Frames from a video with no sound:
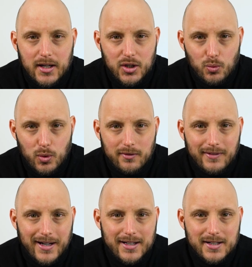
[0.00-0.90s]
You will
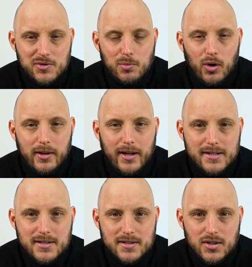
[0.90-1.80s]
find small
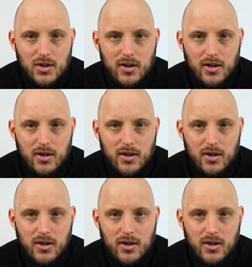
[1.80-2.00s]
dices